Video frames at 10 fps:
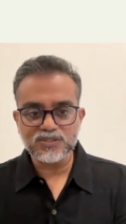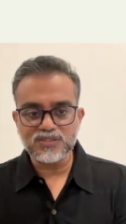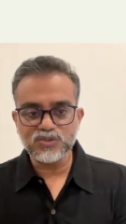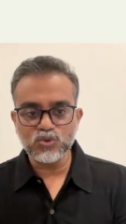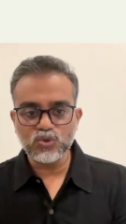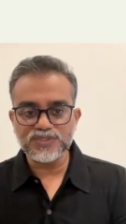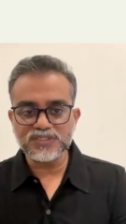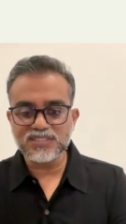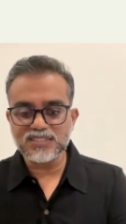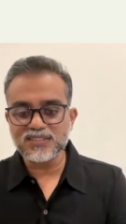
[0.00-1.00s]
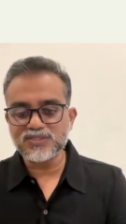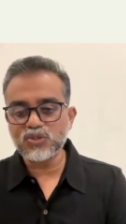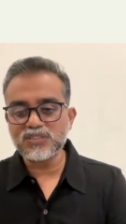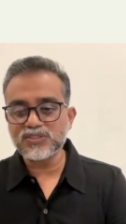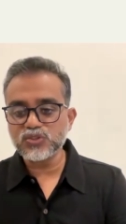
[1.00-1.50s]
do oversee it. It's
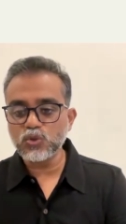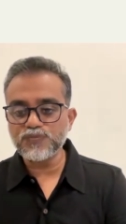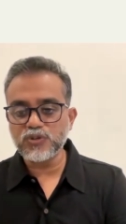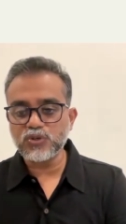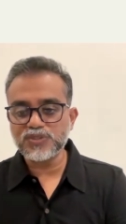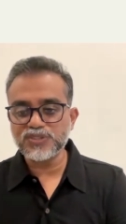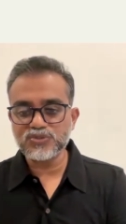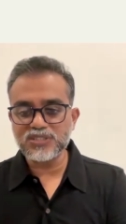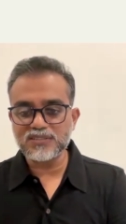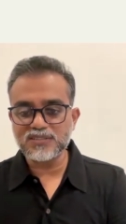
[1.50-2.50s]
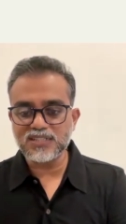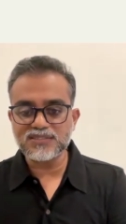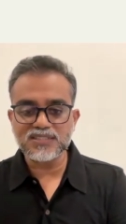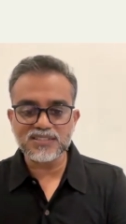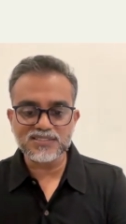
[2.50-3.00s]
called the Scope Forward newsletter. I
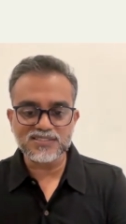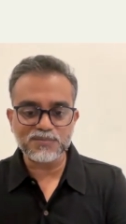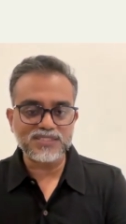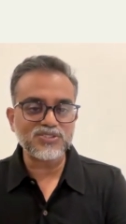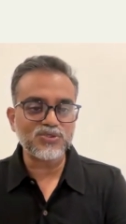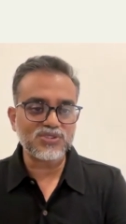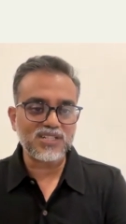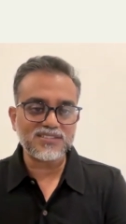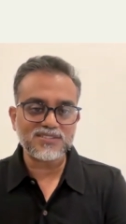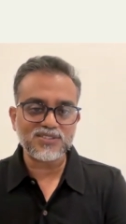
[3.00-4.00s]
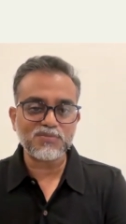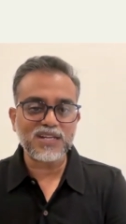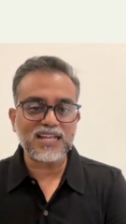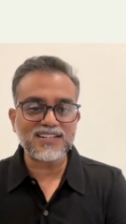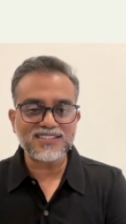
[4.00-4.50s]
think it's the best newsletter on the
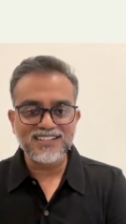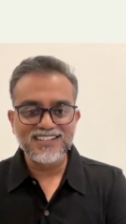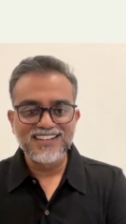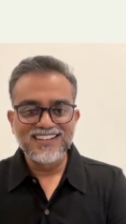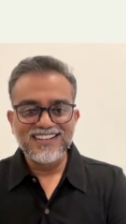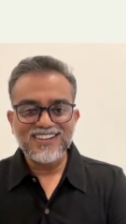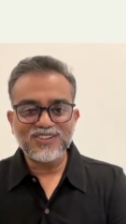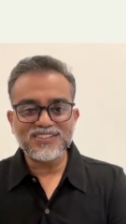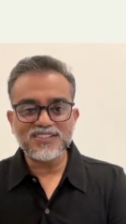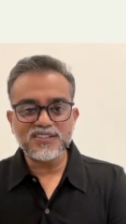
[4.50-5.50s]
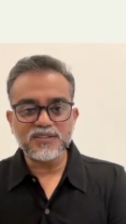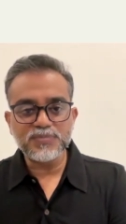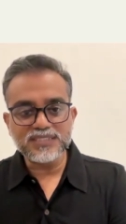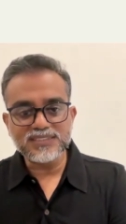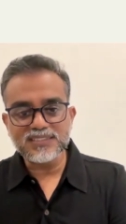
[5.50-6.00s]
planet on the
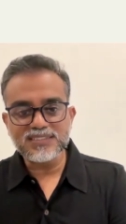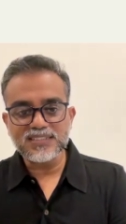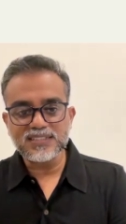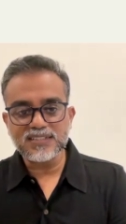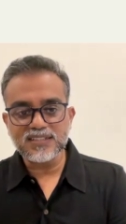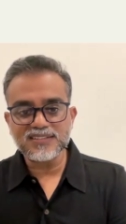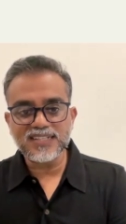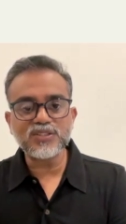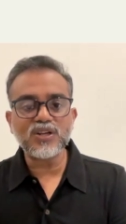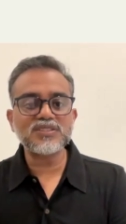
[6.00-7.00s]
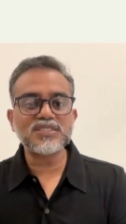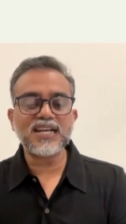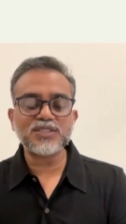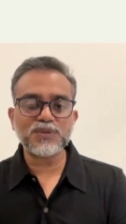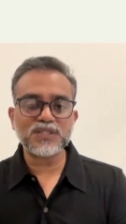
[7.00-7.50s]
business and technology
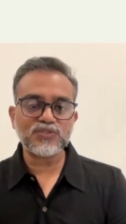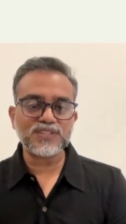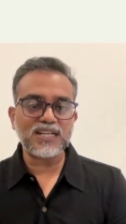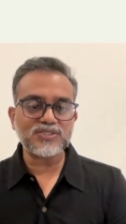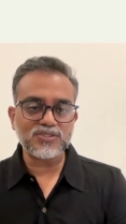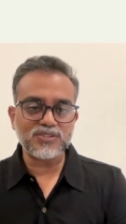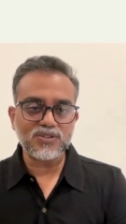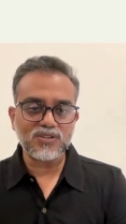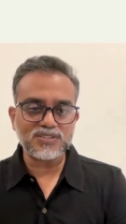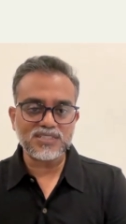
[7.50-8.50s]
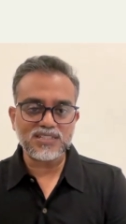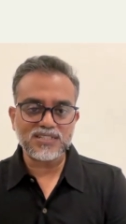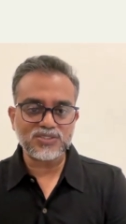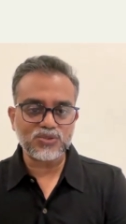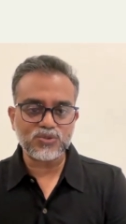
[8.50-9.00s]
aspects of gastroenterology
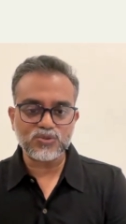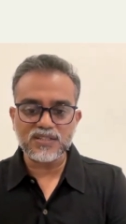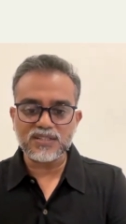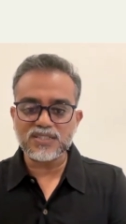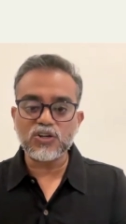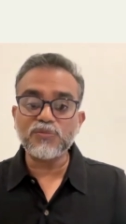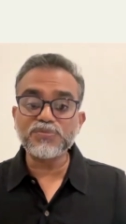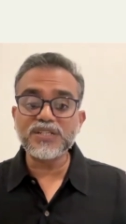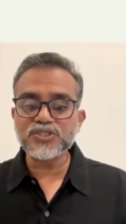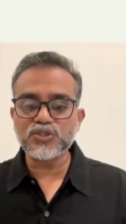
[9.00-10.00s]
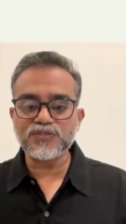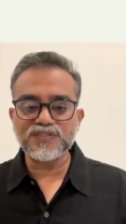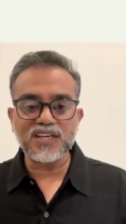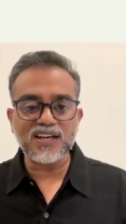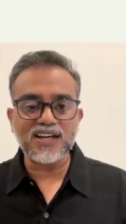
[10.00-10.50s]
like so it's a combination of
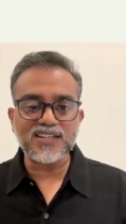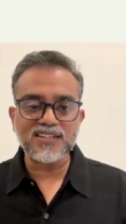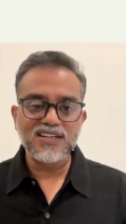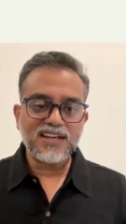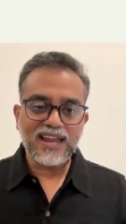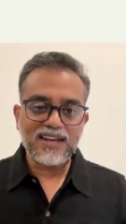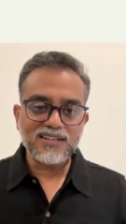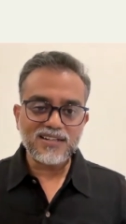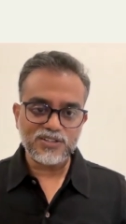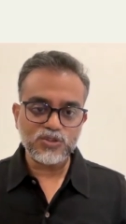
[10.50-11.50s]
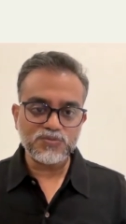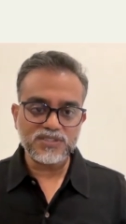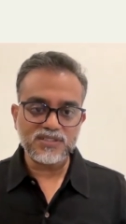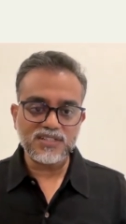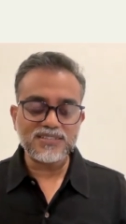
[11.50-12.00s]
ai and
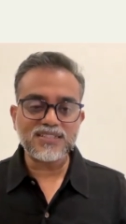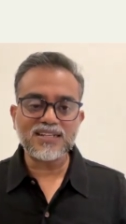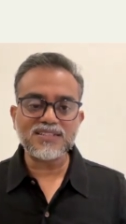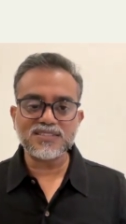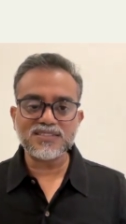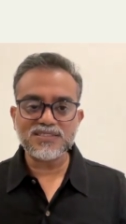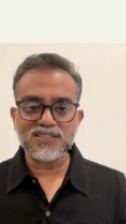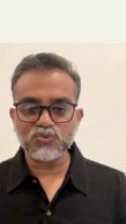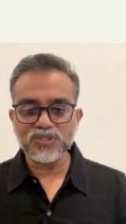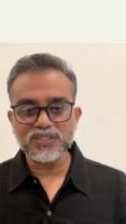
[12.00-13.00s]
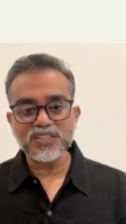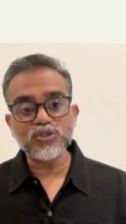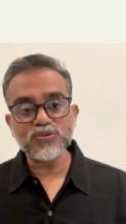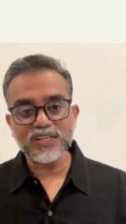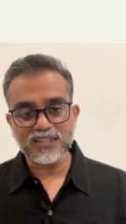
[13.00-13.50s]
human intelligence uh, working
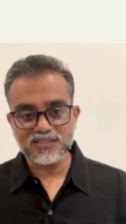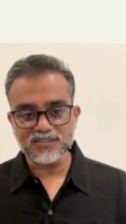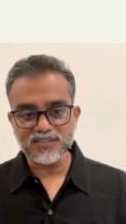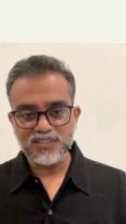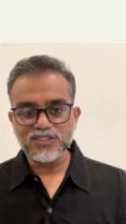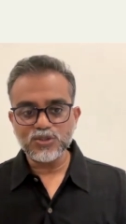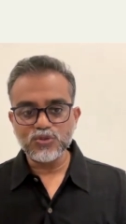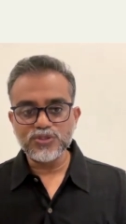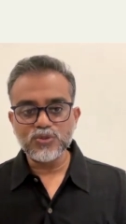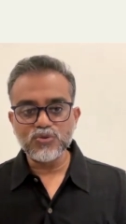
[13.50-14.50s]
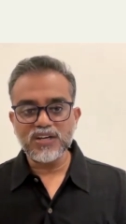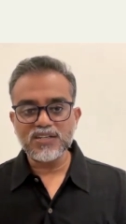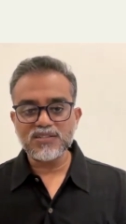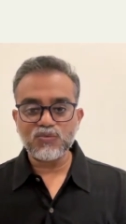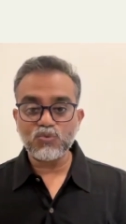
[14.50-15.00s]
together to
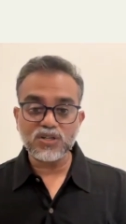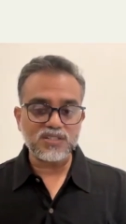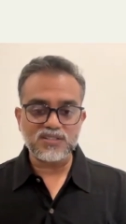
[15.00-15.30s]
curate what